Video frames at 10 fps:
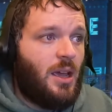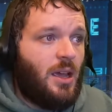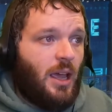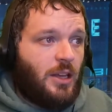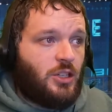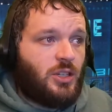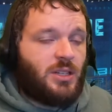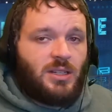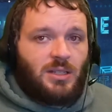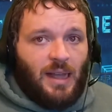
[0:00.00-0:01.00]
In just
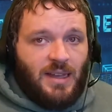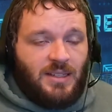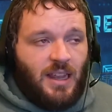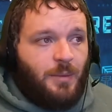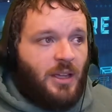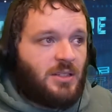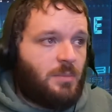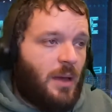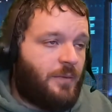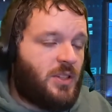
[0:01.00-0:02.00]
his last game against
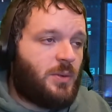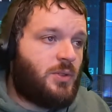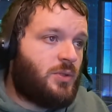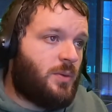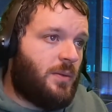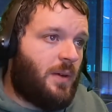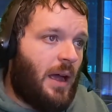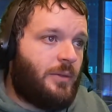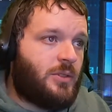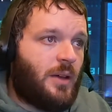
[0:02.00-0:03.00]
Memphis, which was Week
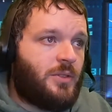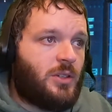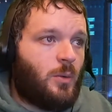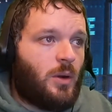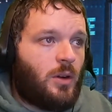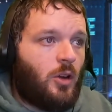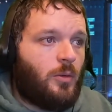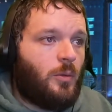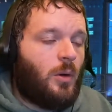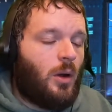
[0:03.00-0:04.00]
Five, was obviously a, ago,
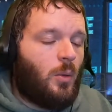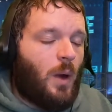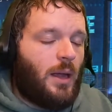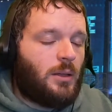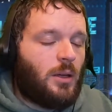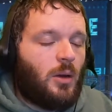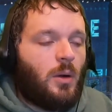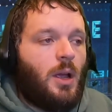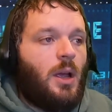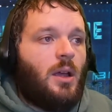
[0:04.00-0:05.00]
a while ago.
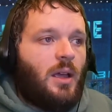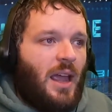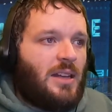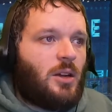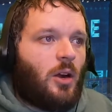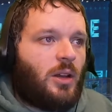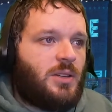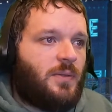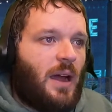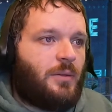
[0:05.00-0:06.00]
Eight targets,
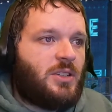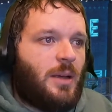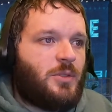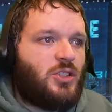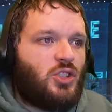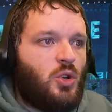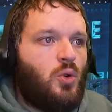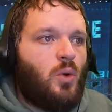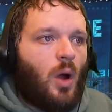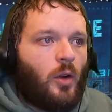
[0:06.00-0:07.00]
five receptions,
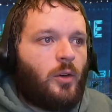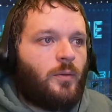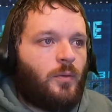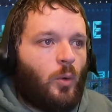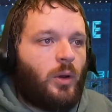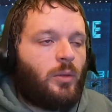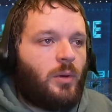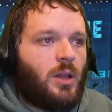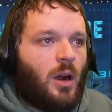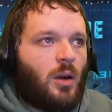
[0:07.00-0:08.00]

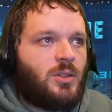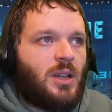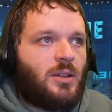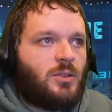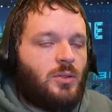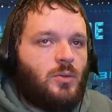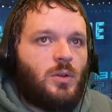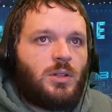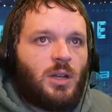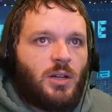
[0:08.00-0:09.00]
243 yards, and two
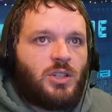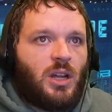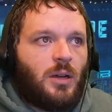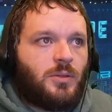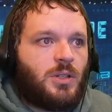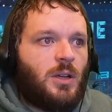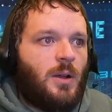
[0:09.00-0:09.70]
touchdowns.